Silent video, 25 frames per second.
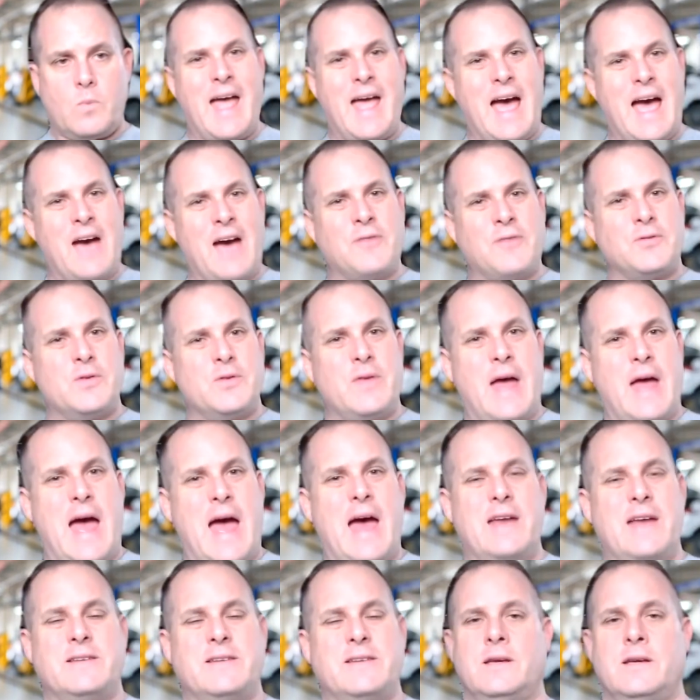After
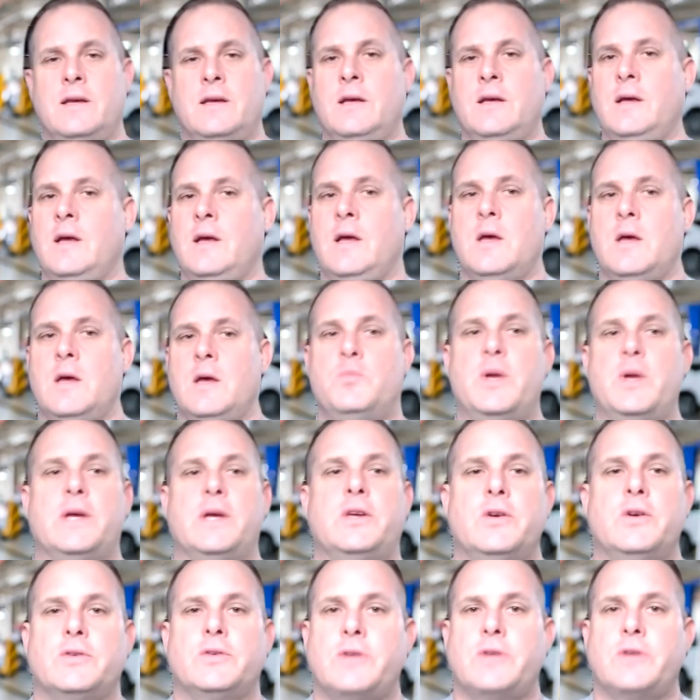that,
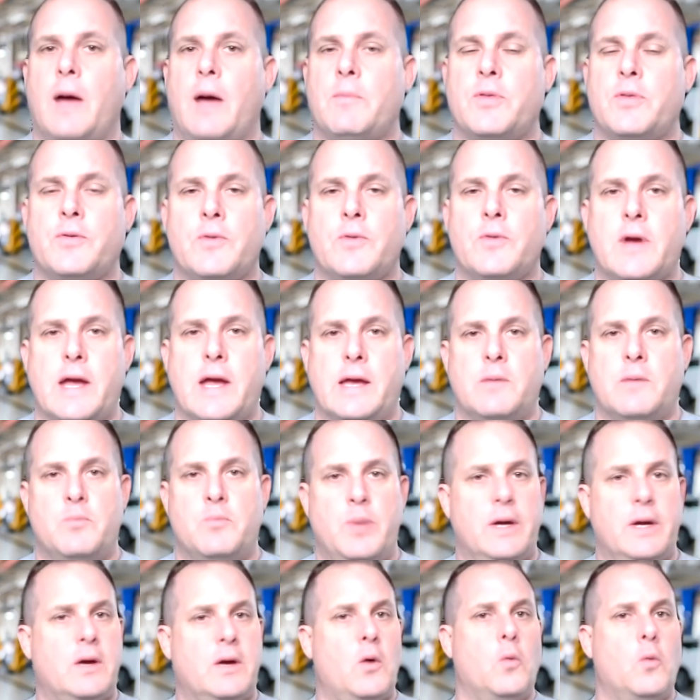pick your top three.
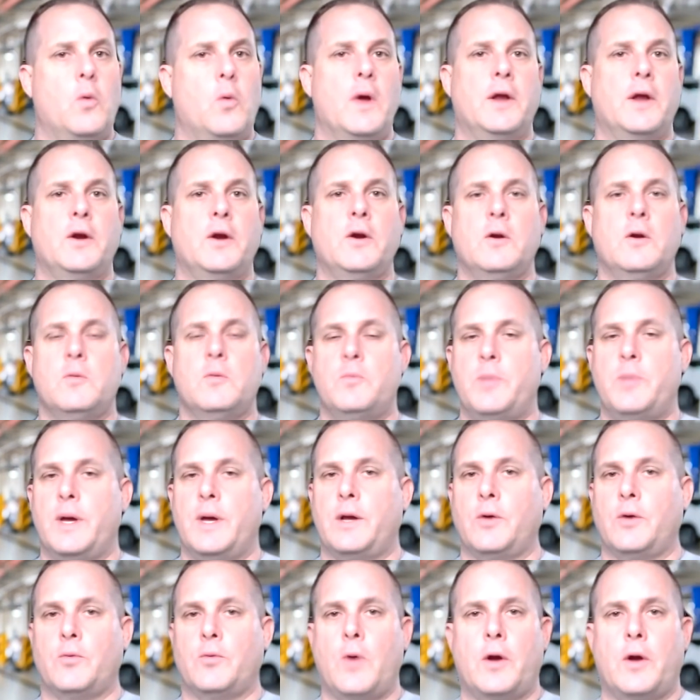Pick a winner,
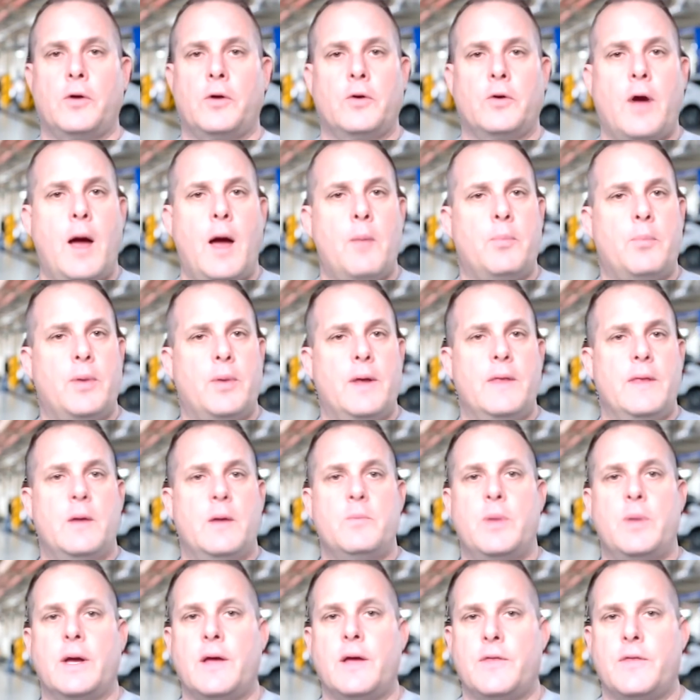pick a runner-up, and
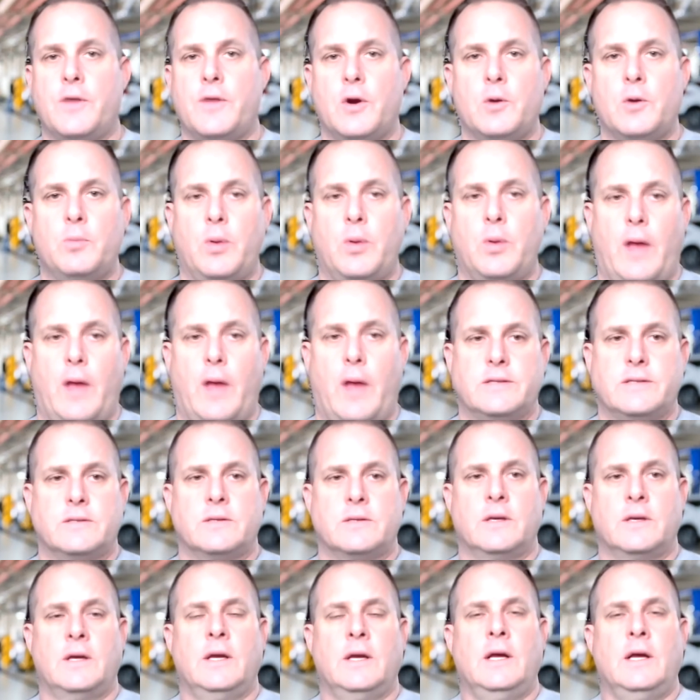then pick a third
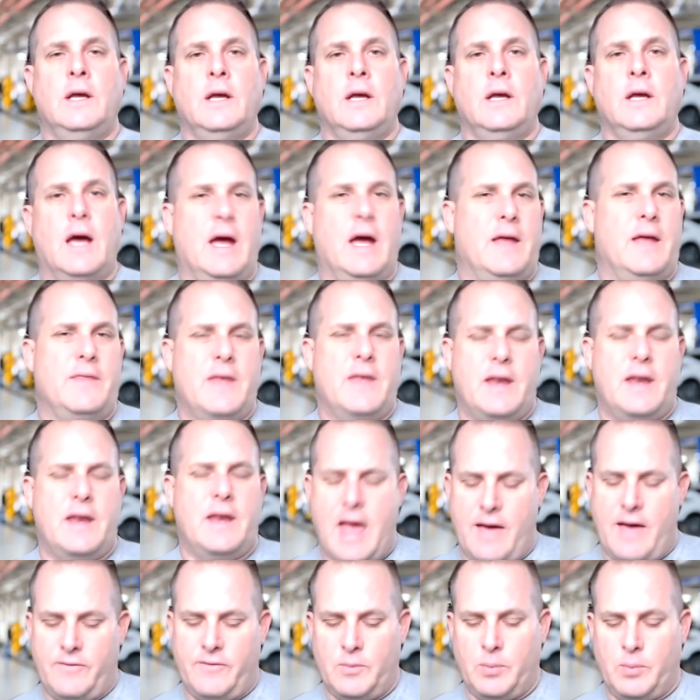place. And then
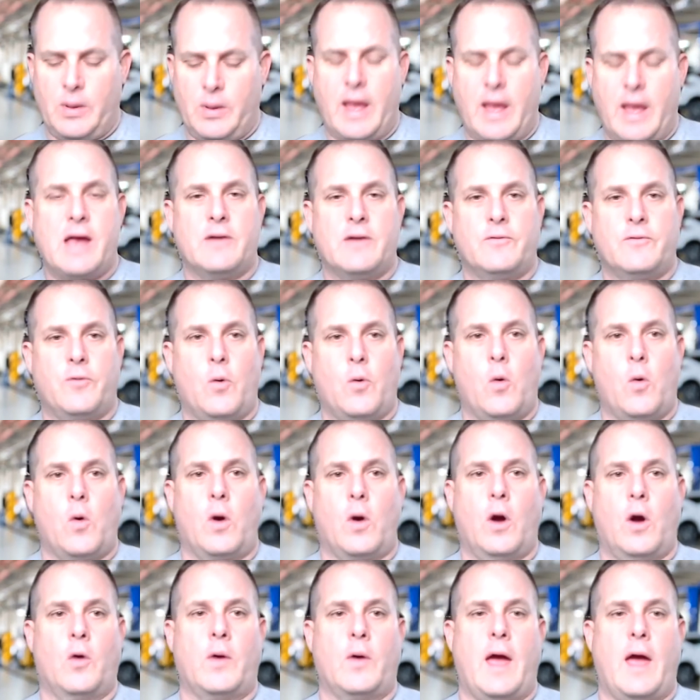have a plan
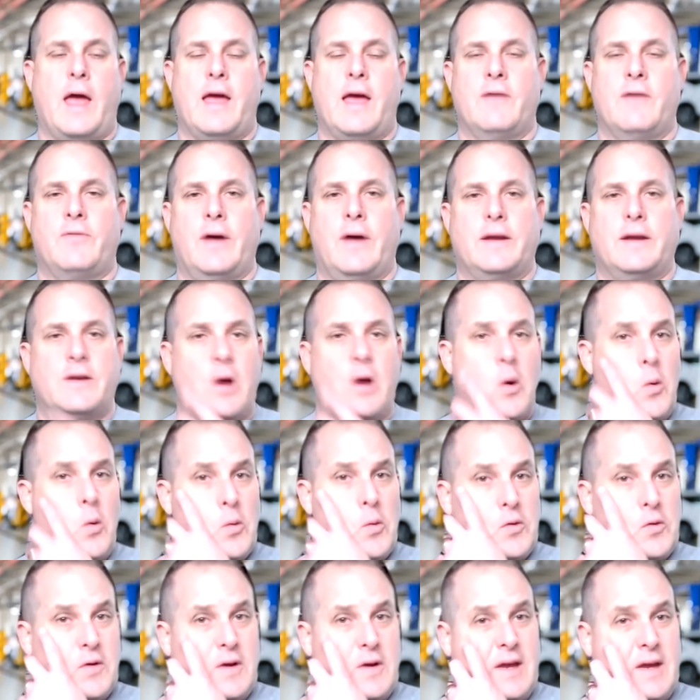for, okay, if I
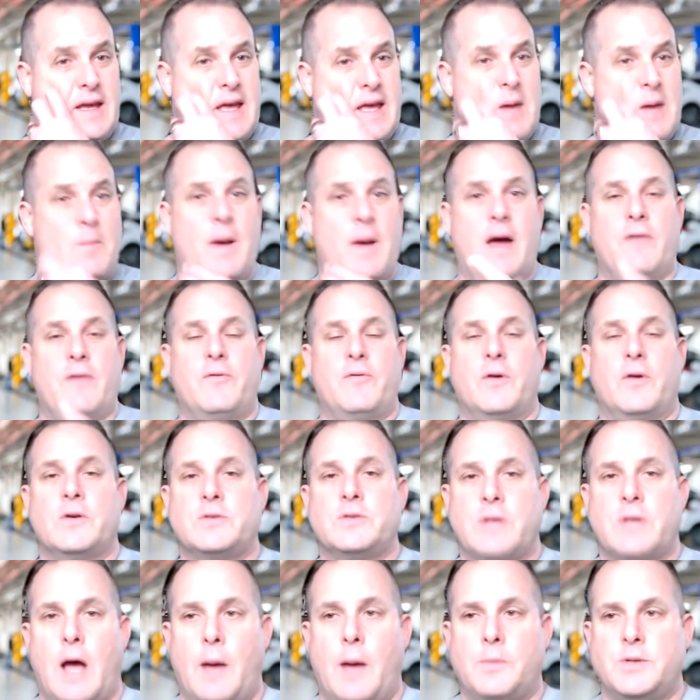don't get my
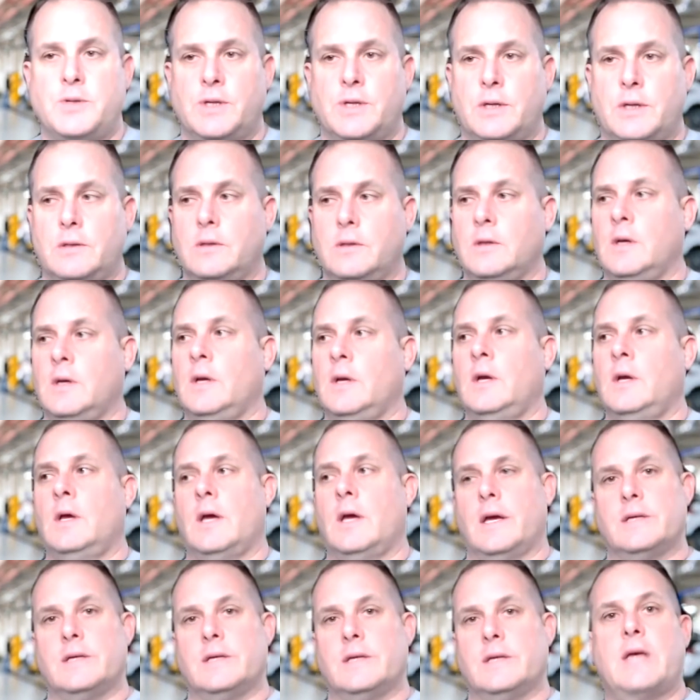first option,
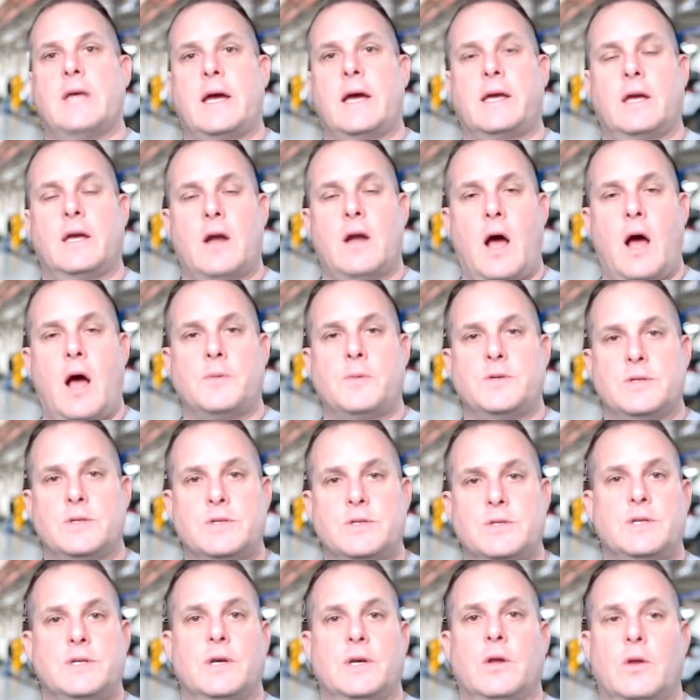is second option
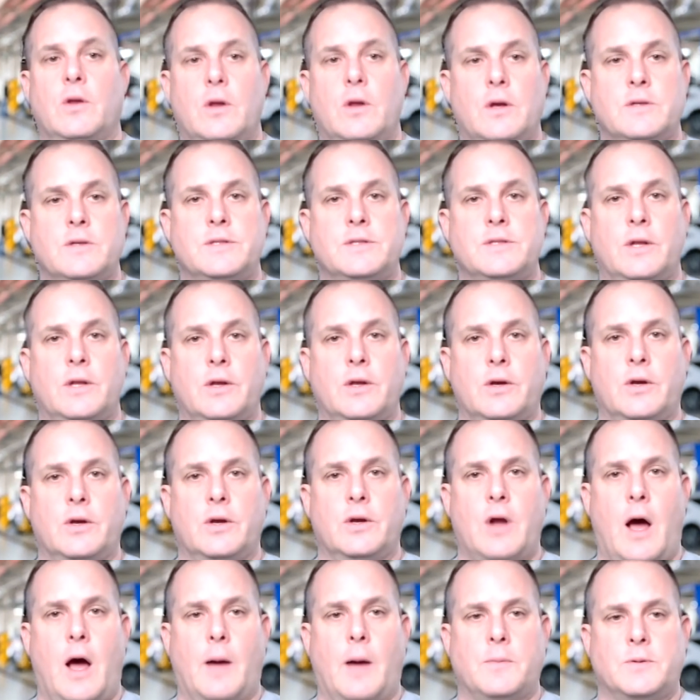still a
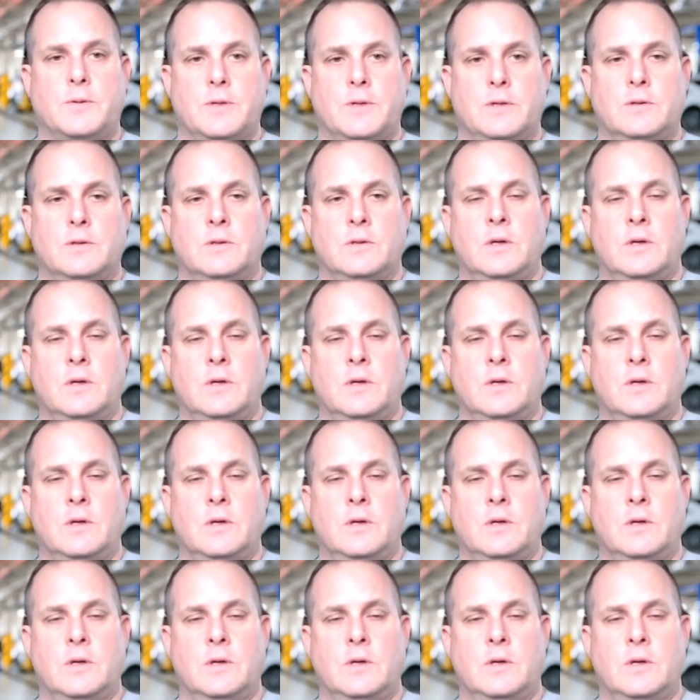good option?